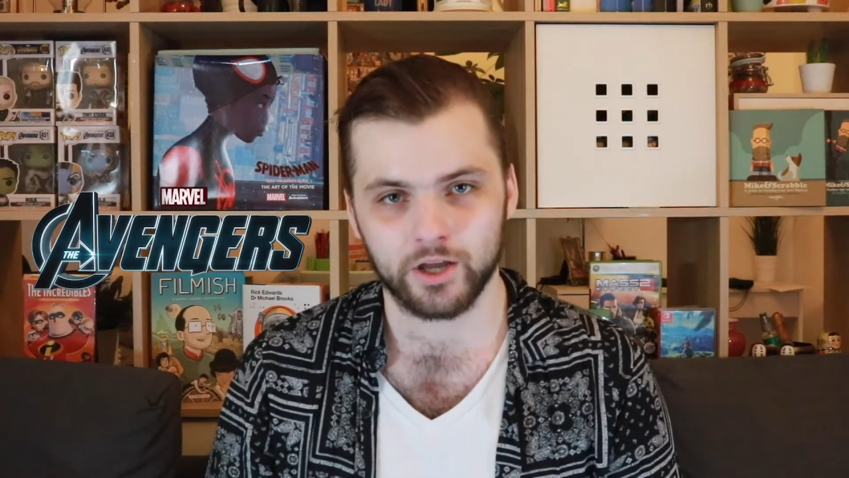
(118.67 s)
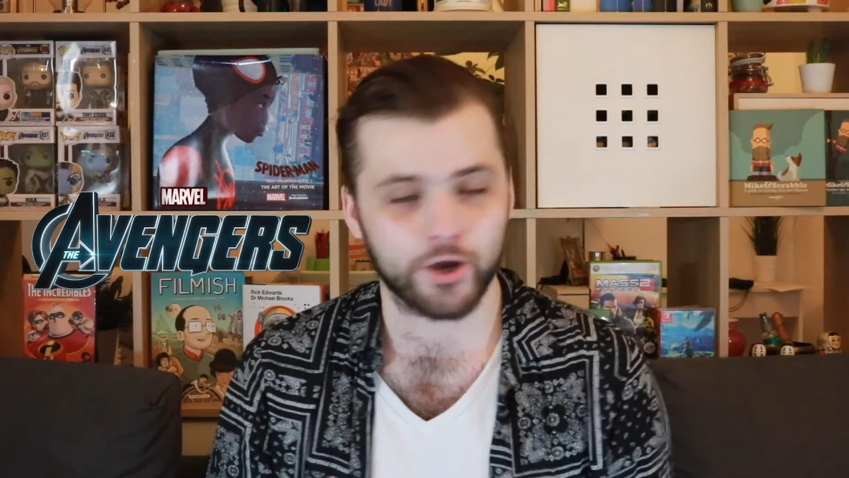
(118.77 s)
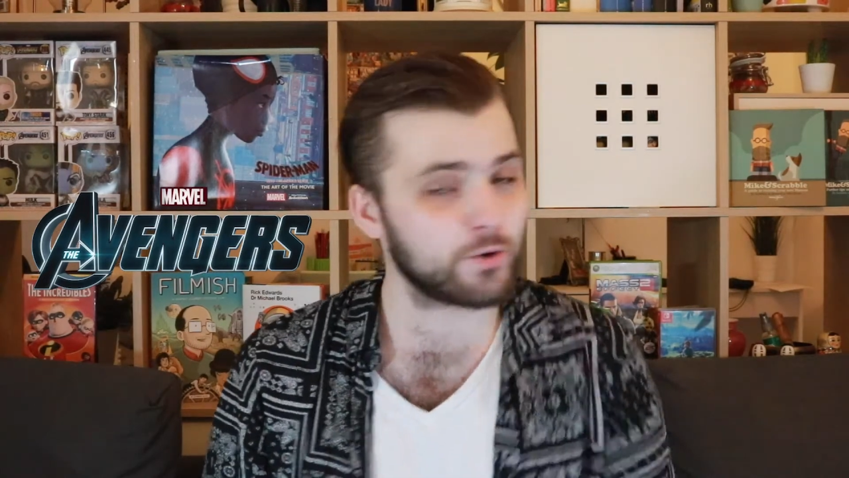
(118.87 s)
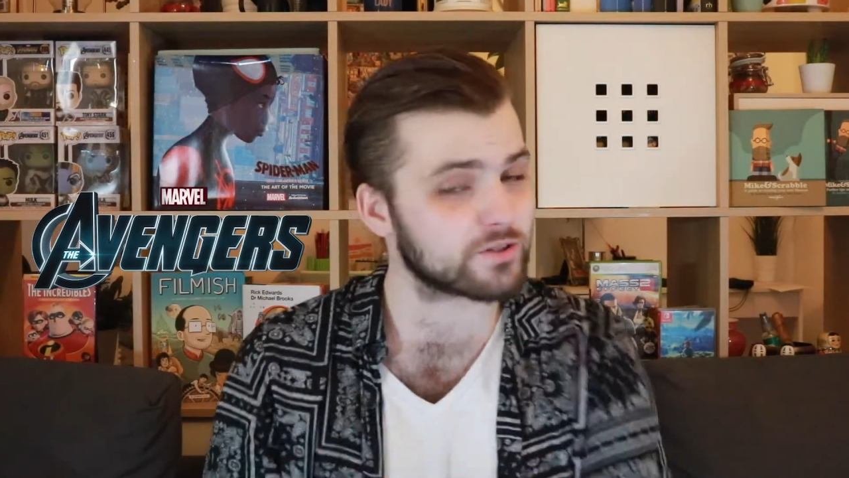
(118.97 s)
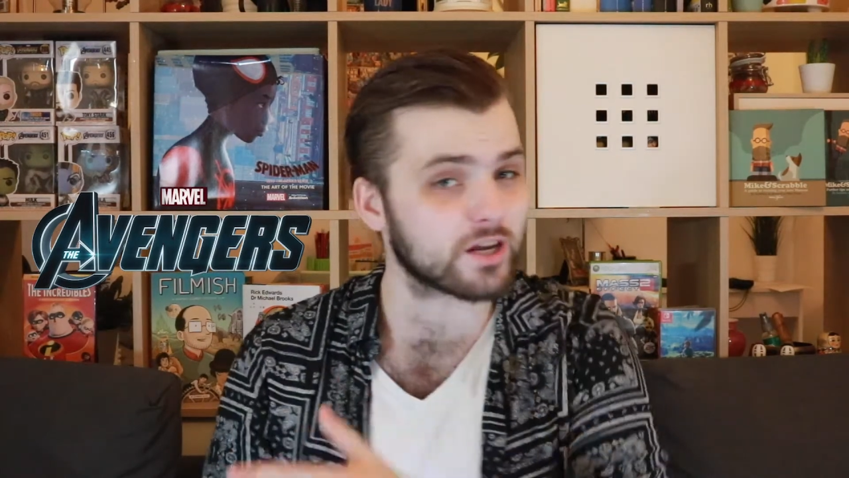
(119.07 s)

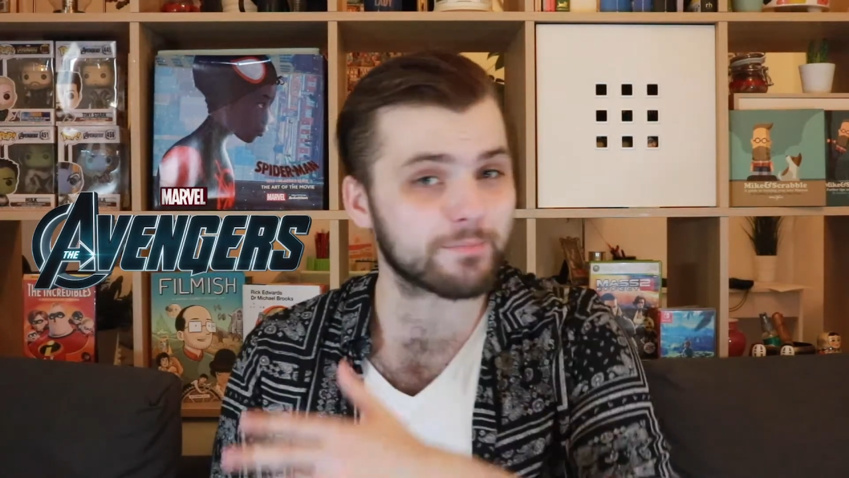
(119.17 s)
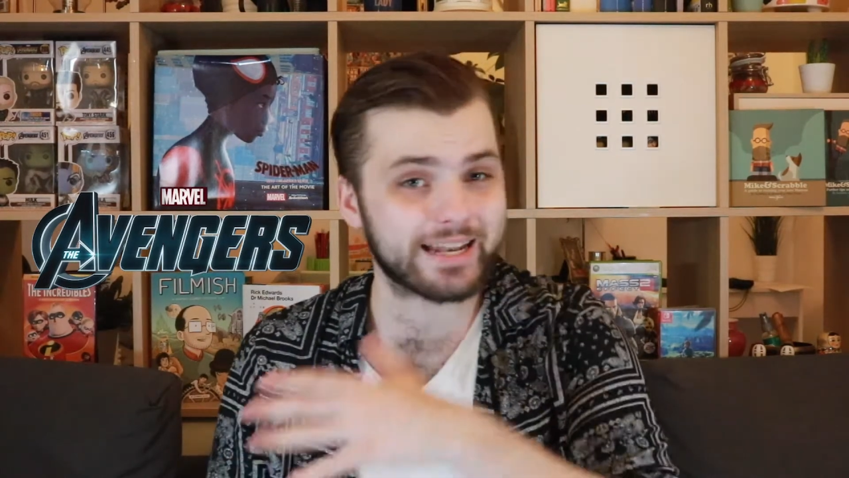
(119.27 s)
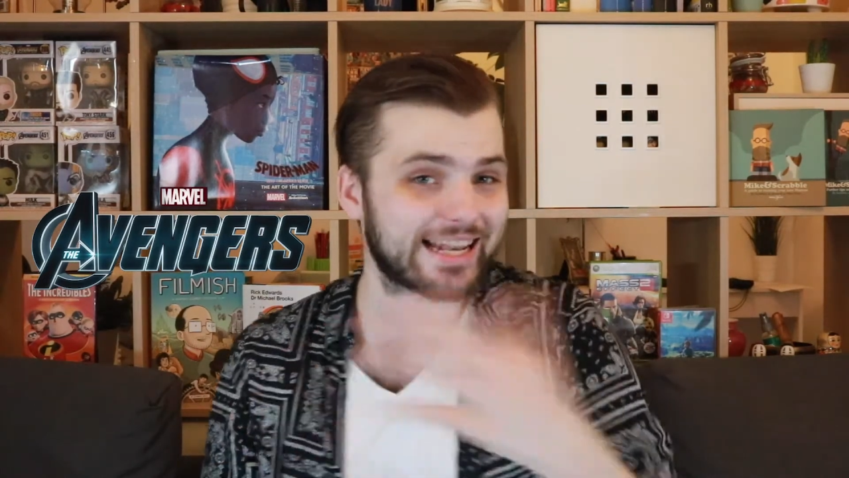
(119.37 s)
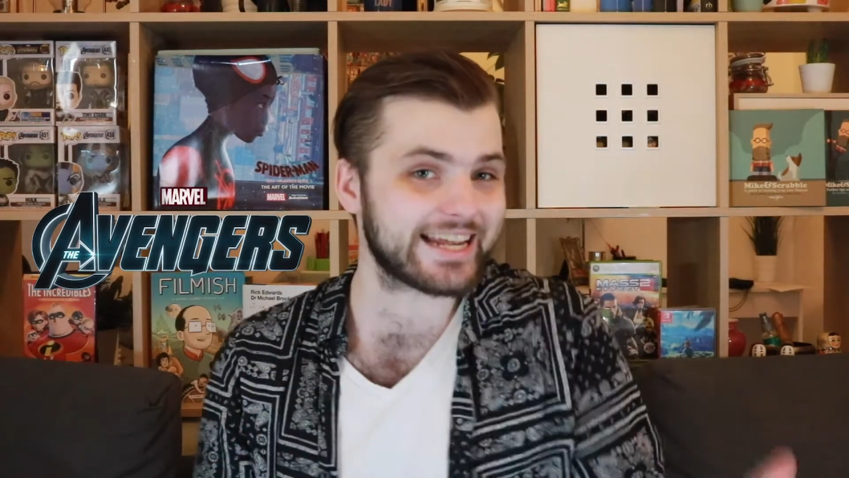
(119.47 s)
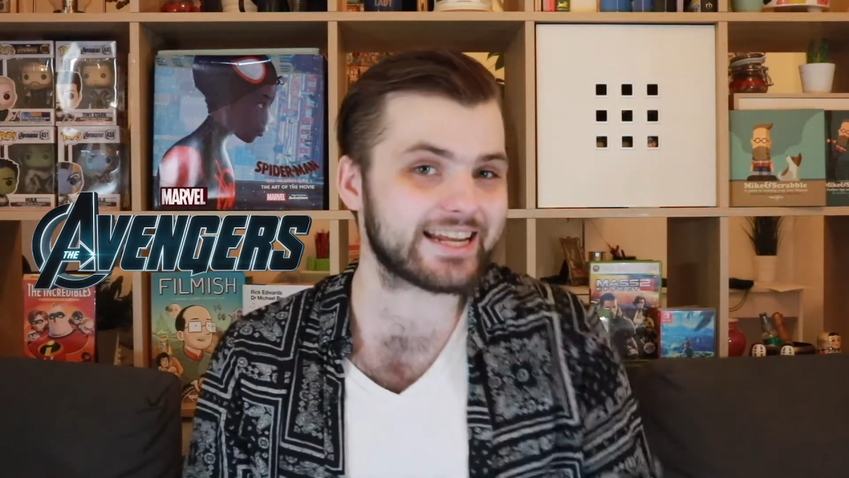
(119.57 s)
Who's going to be
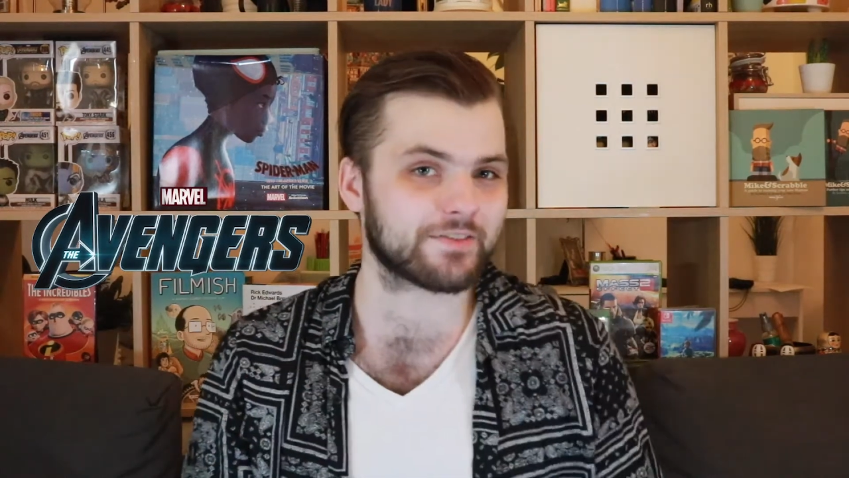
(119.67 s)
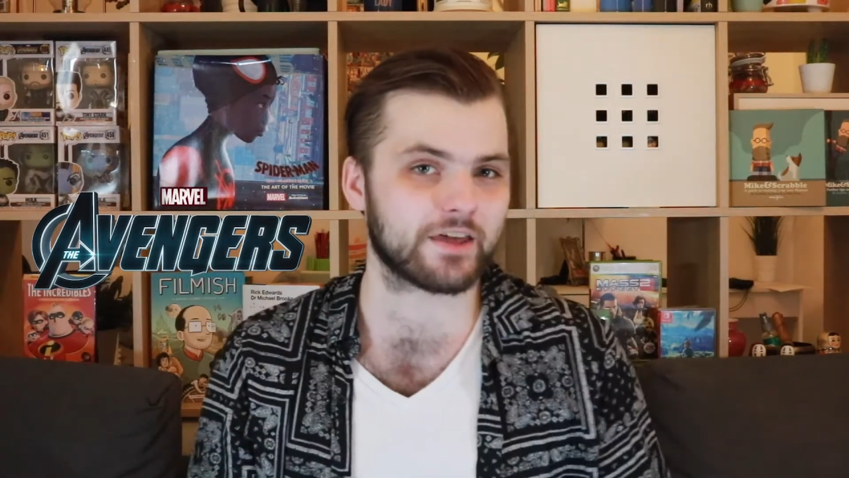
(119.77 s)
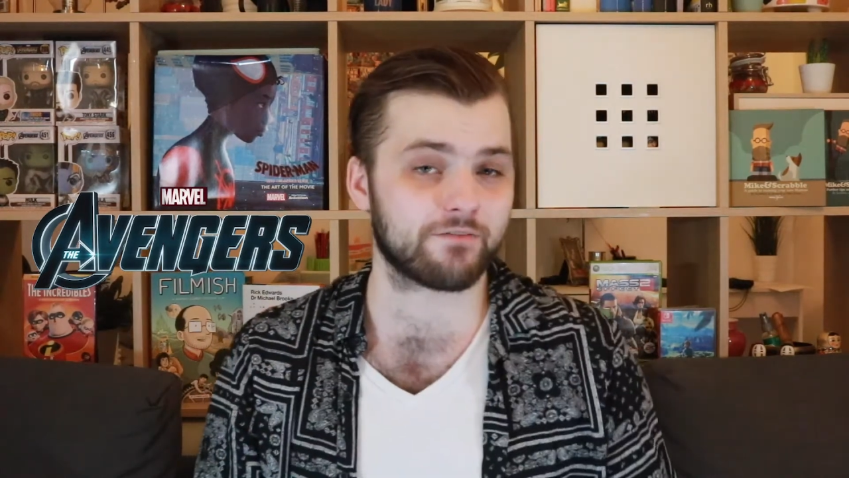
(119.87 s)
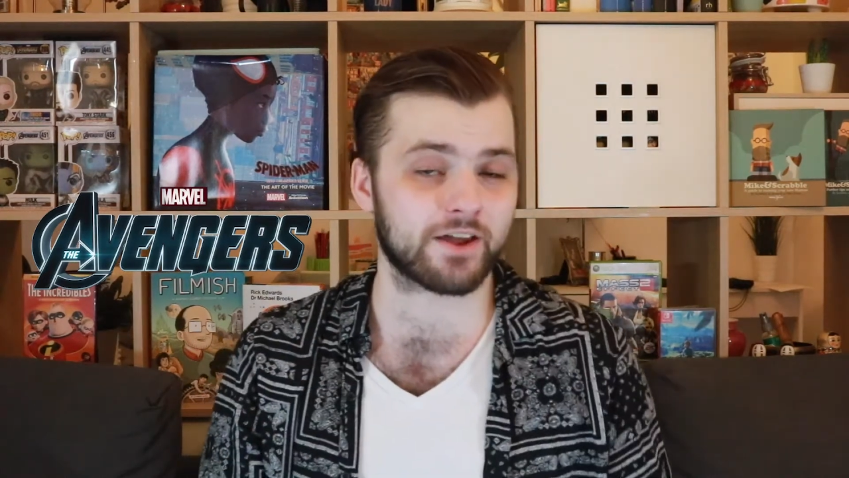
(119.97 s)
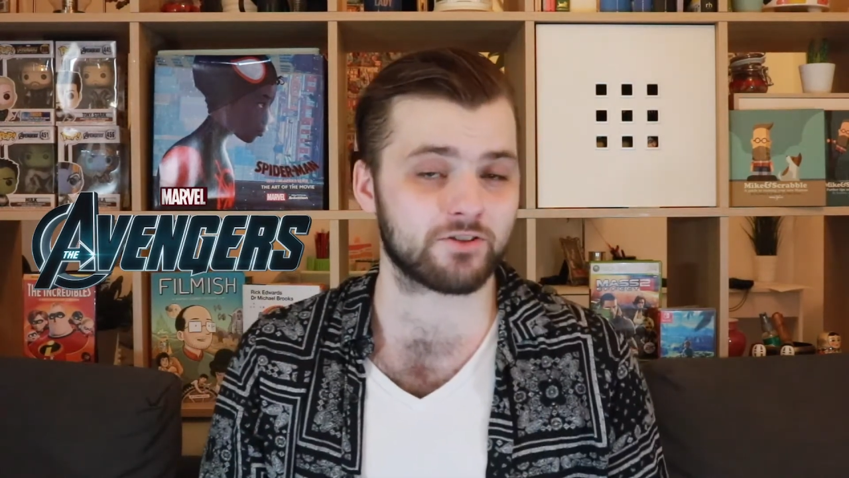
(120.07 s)
leading the
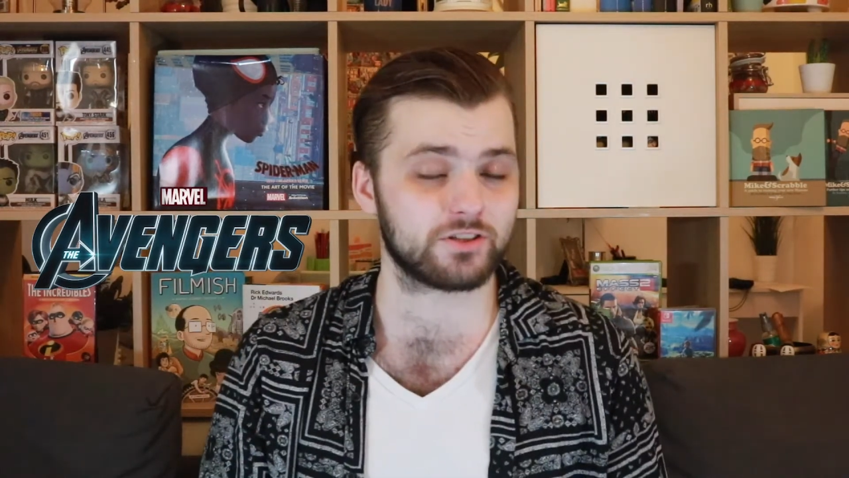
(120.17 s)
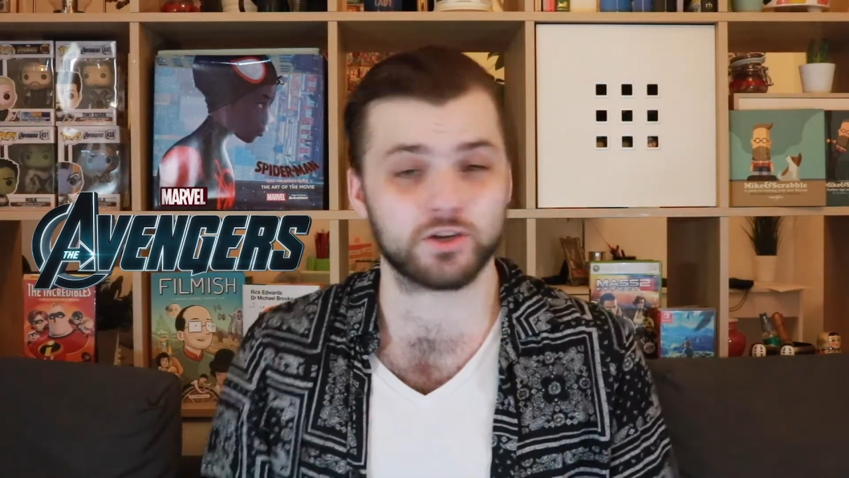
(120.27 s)
Avengers?